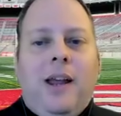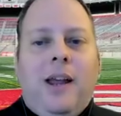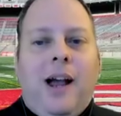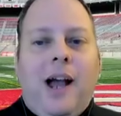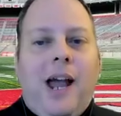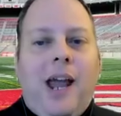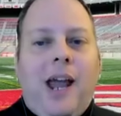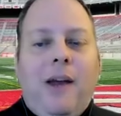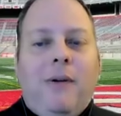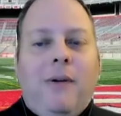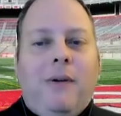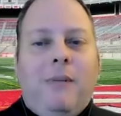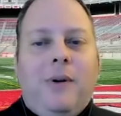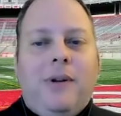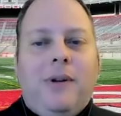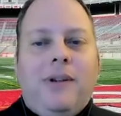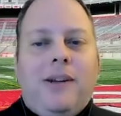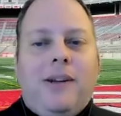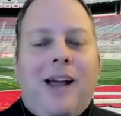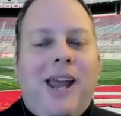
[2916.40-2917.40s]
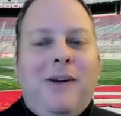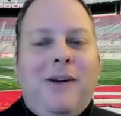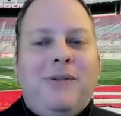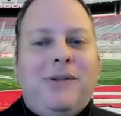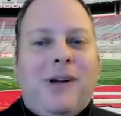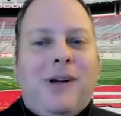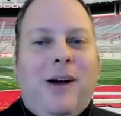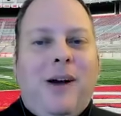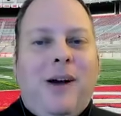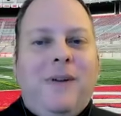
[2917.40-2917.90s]
Iowa was
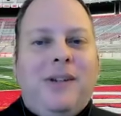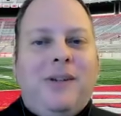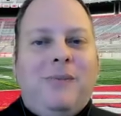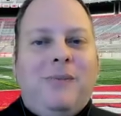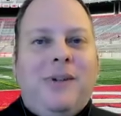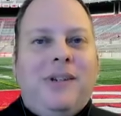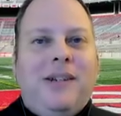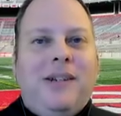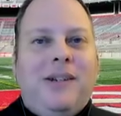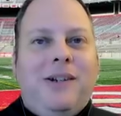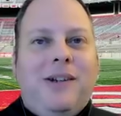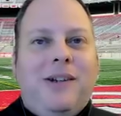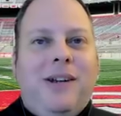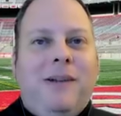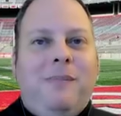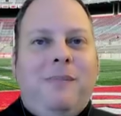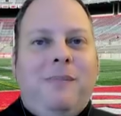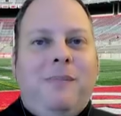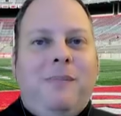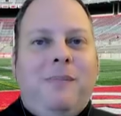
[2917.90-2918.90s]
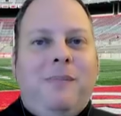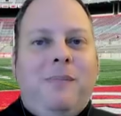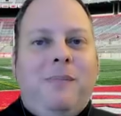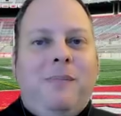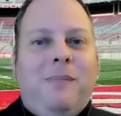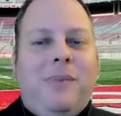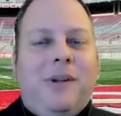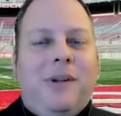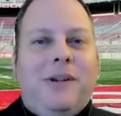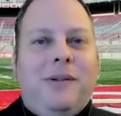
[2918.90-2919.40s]
Iowa's offense wasn't good,
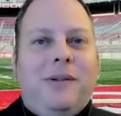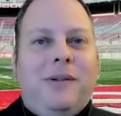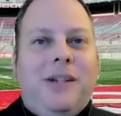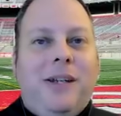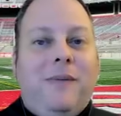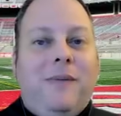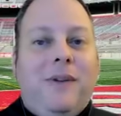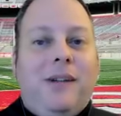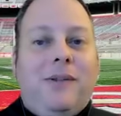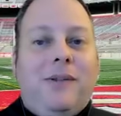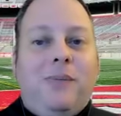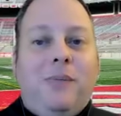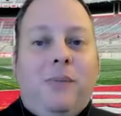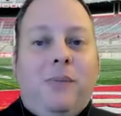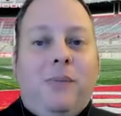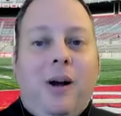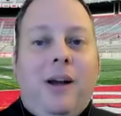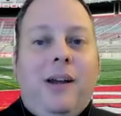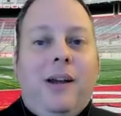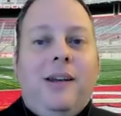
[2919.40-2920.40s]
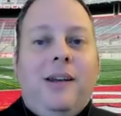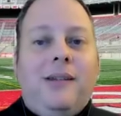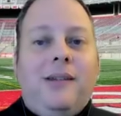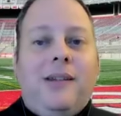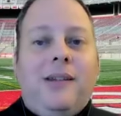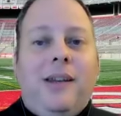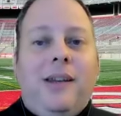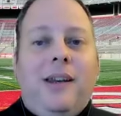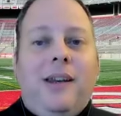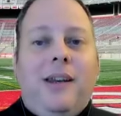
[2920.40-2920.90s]
but their defense
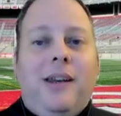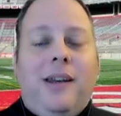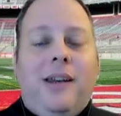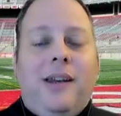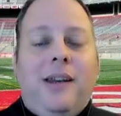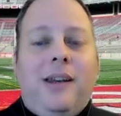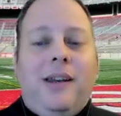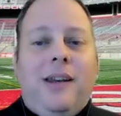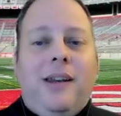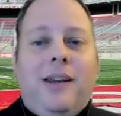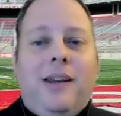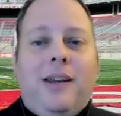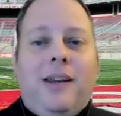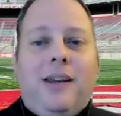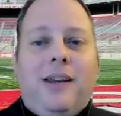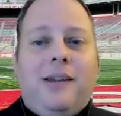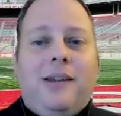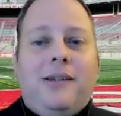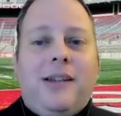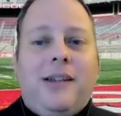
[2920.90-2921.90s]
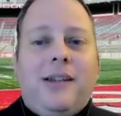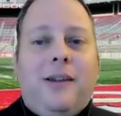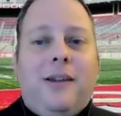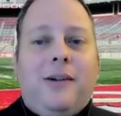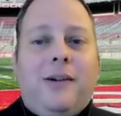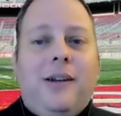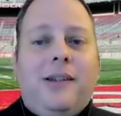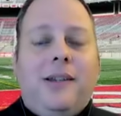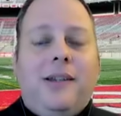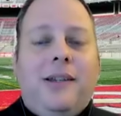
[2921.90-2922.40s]
was. And, and like
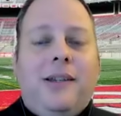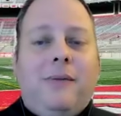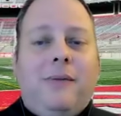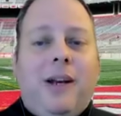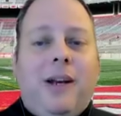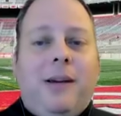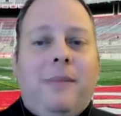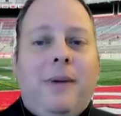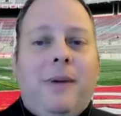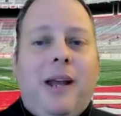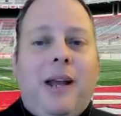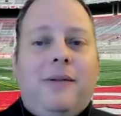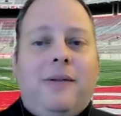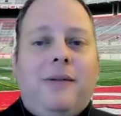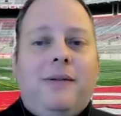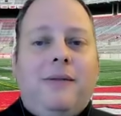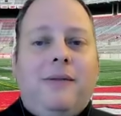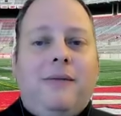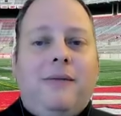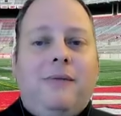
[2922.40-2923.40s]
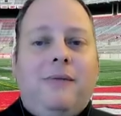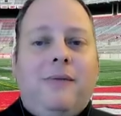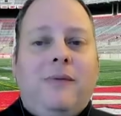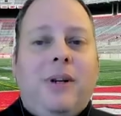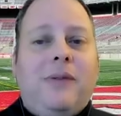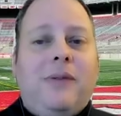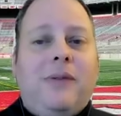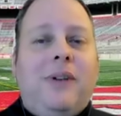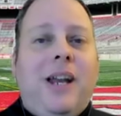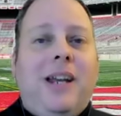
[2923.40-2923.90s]
Tyler Goodson, the running back,
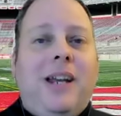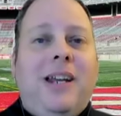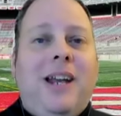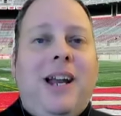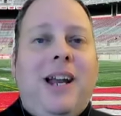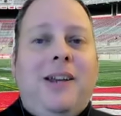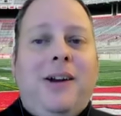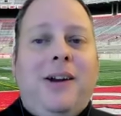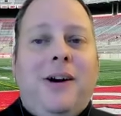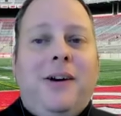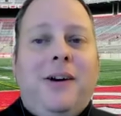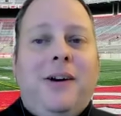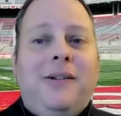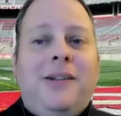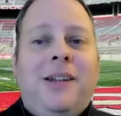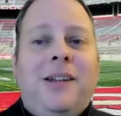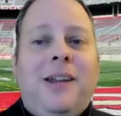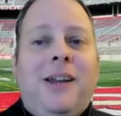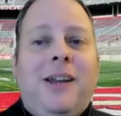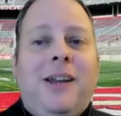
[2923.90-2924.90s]
rushed for 99 yards